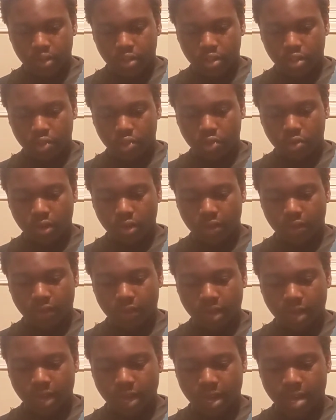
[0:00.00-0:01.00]
2 and
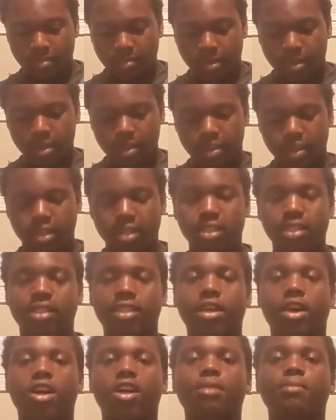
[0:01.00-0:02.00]
5, because it's
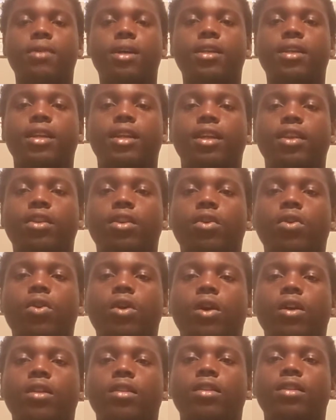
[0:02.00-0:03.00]
talking about the
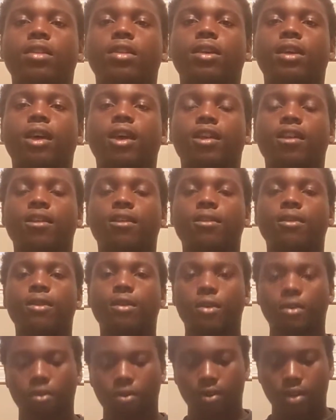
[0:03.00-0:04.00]
noise.
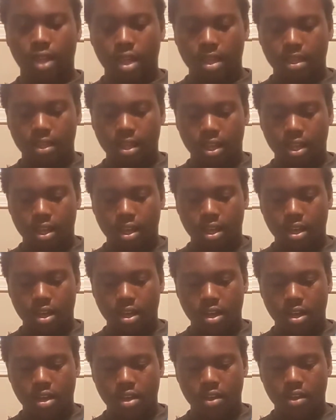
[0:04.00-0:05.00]

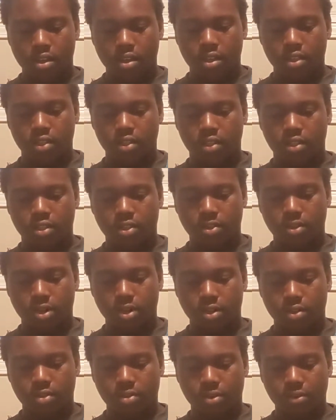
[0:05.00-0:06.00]
It's
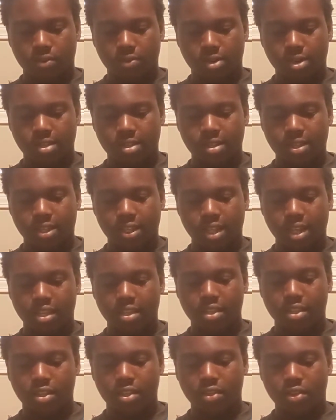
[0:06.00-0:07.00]
Joel 2 and 5 said,
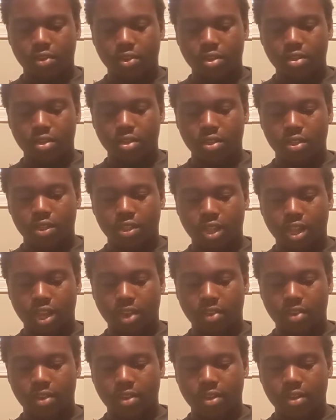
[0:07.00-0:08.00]
"Like the noise of
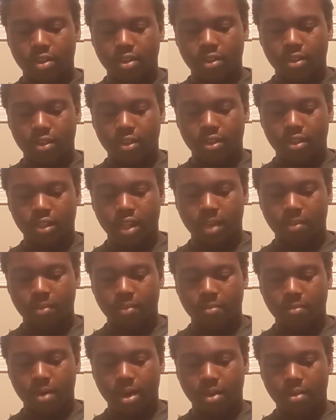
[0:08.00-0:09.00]
chariots on the top
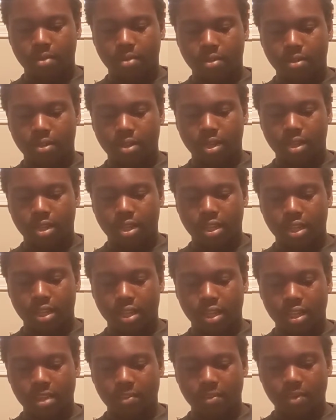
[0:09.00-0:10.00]
of mountains shall they
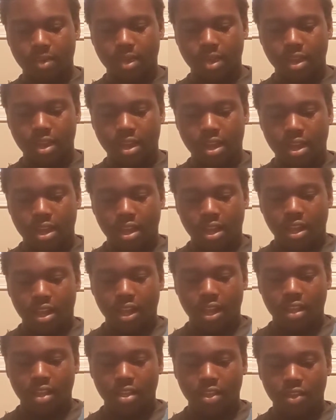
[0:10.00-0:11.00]
leap,
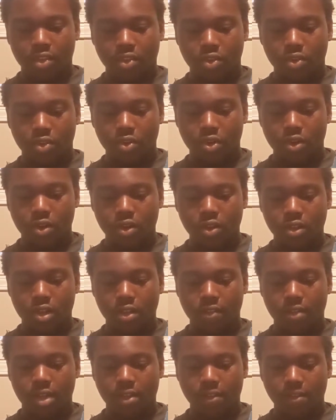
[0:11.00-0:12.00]
like the noise
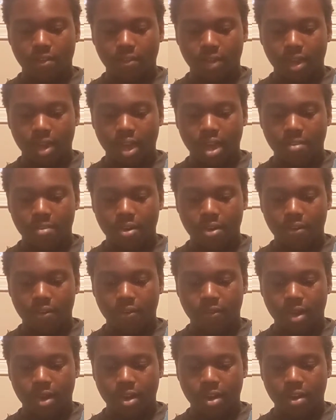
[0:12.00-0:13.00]
of a flame of
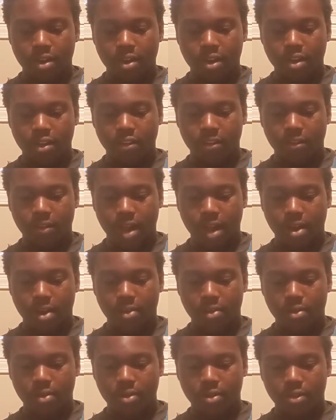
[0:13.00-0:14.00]
fire that
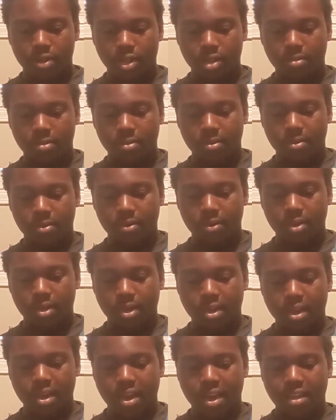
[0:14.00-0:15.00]
devoured the stubble,
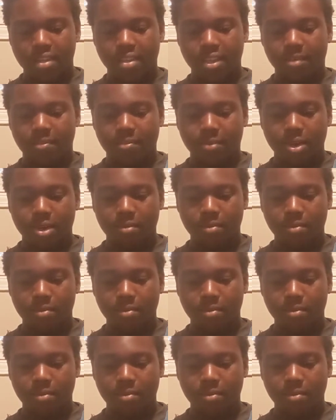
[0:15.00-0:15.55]
as a